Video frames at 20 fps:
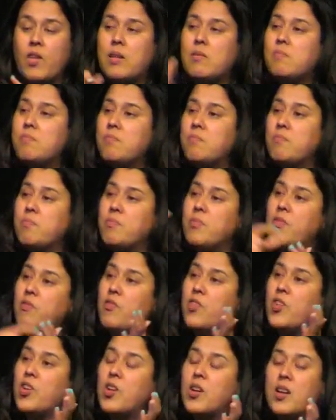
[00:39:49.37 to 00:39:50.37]
if, you know,
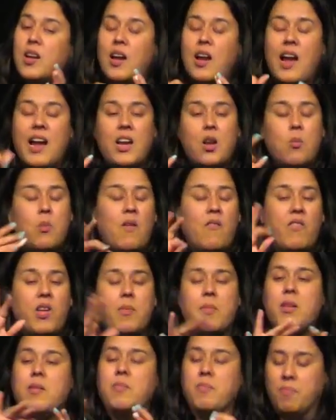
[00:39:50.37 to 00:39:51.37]
we have all these
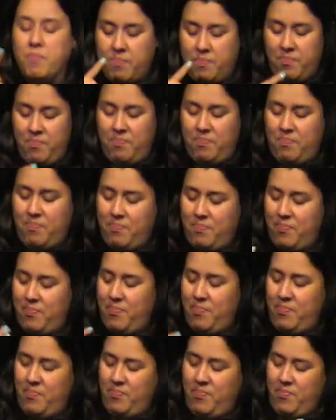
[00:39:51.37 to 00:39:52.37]
reminders of
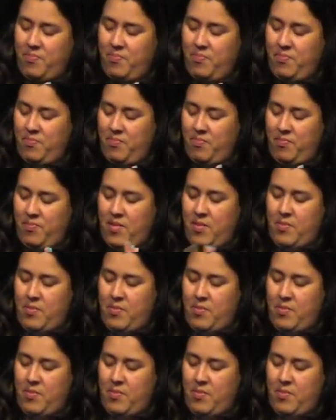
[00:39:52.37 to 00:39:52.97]
things to believe.